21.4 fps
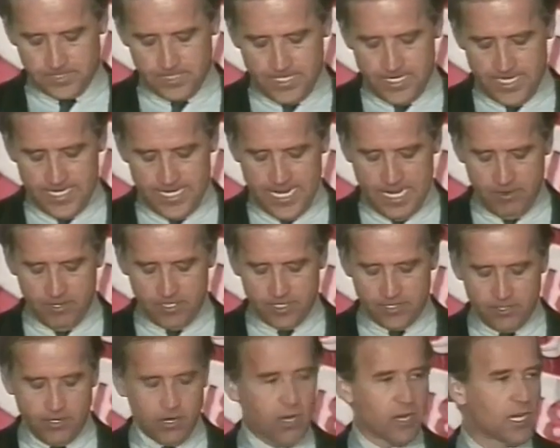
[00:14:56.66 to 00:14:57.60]
Now, it can
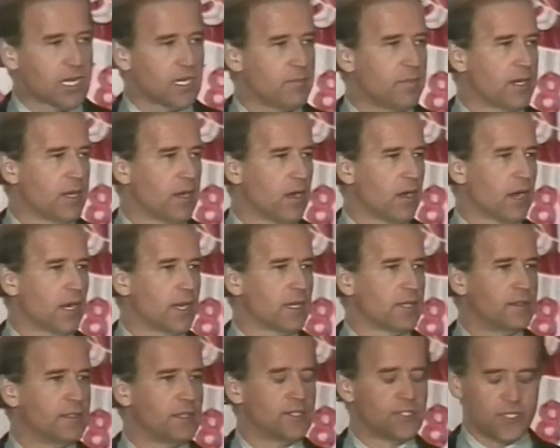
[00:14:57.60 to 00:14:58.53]
hardly be
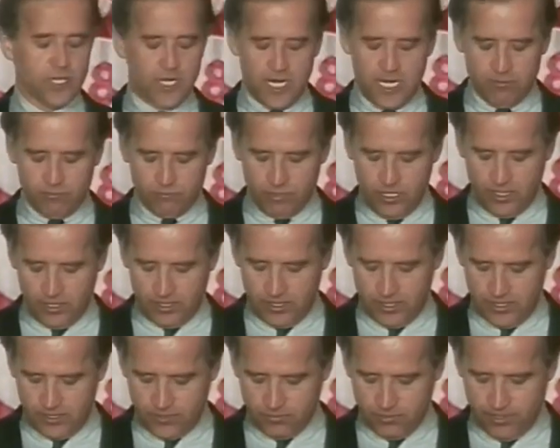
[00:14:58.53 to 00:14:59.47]
argued that John
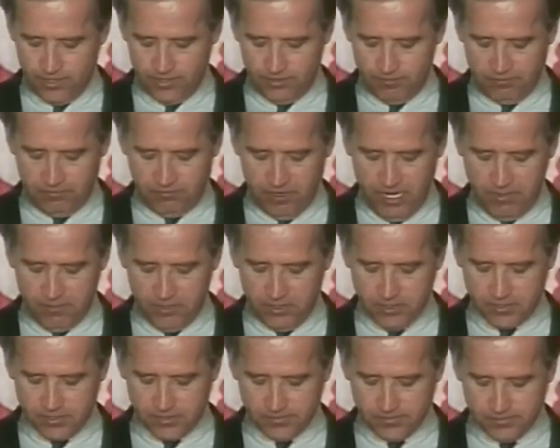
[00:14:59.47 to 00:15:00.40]
Rutledge, one of the
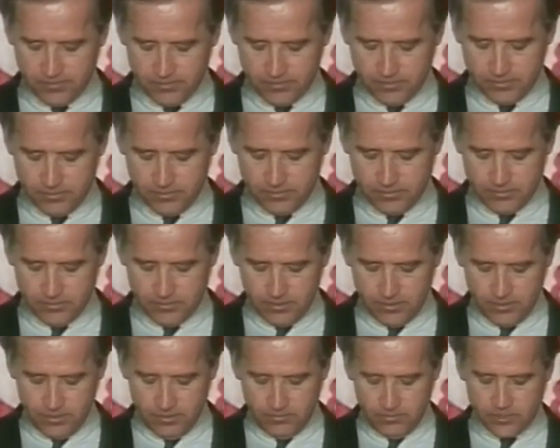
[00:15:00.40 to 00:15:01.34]
framers
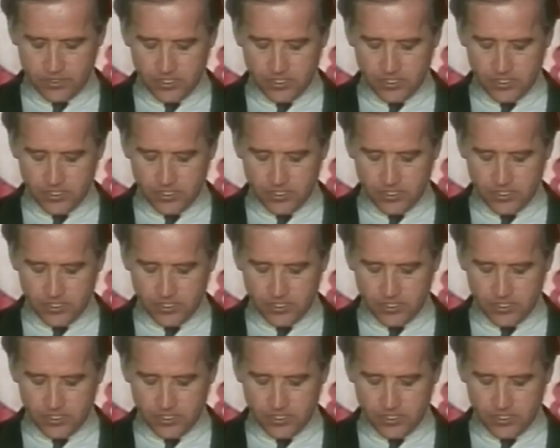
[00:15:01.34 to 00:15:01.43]
was